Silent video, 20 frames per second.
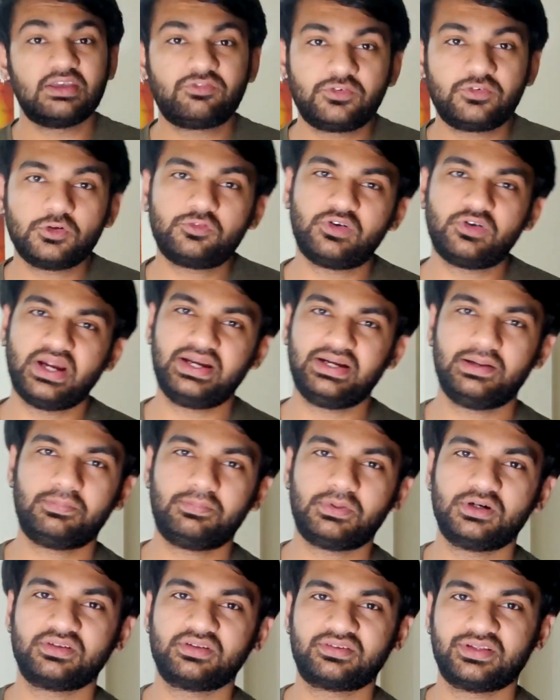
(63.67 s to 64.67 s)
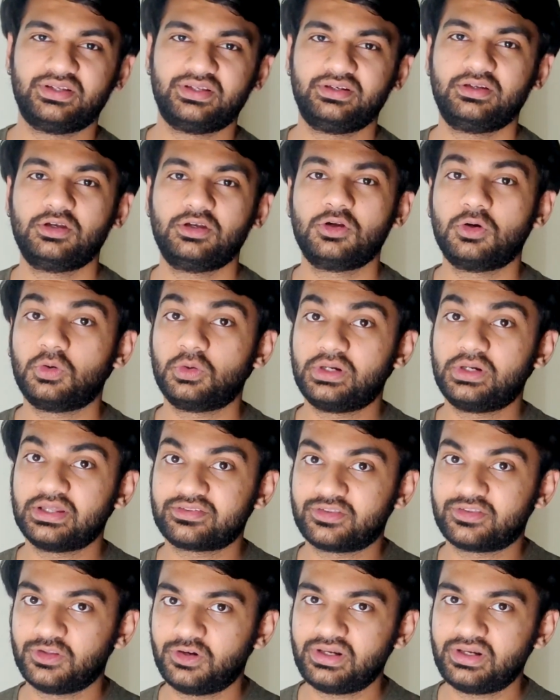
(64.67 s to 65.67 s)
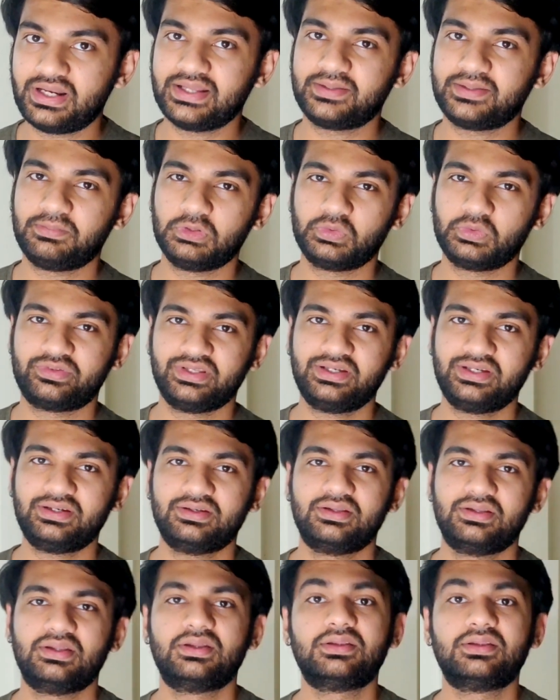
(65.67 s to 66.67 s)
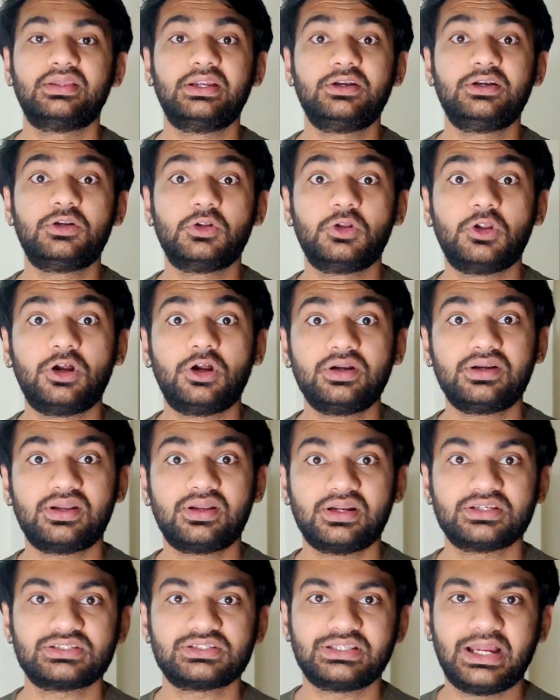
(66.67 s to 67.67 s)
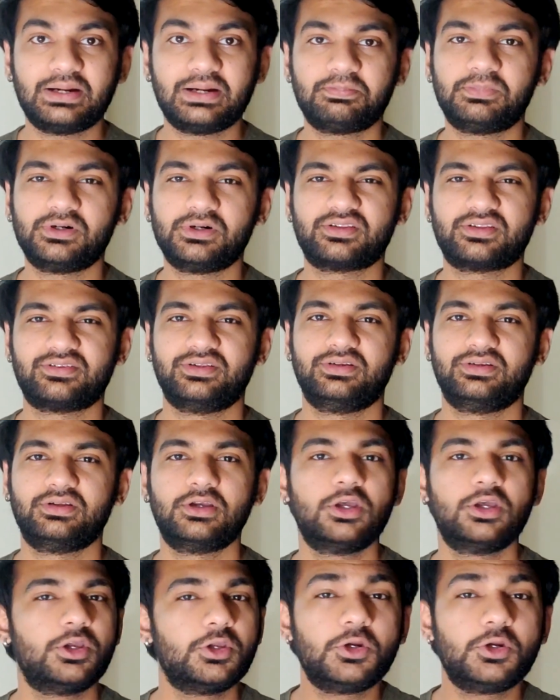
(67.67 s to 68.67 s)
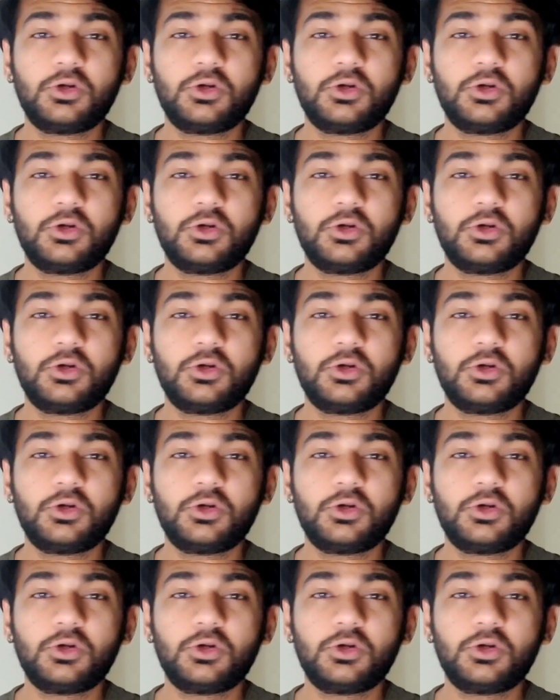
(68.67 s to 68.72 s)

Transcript: If you find a person who does not like music, then do not trust that person.